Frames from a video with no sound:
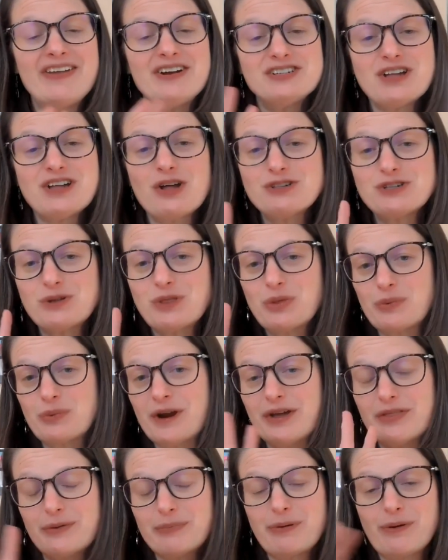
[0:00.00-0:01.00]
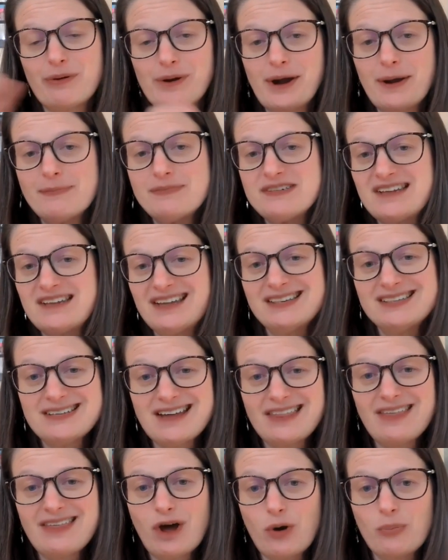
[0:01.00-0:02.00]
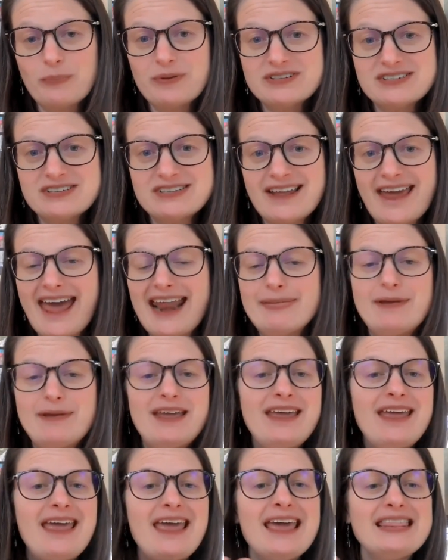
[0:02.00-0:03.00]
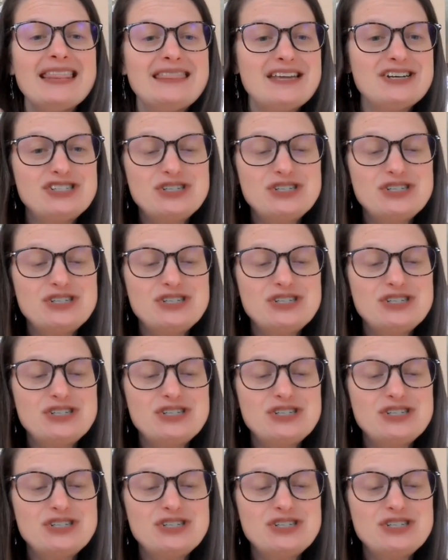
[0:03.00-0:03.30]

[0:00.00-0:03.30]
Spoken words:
And there's also 3 other programs inside the Home Business Academy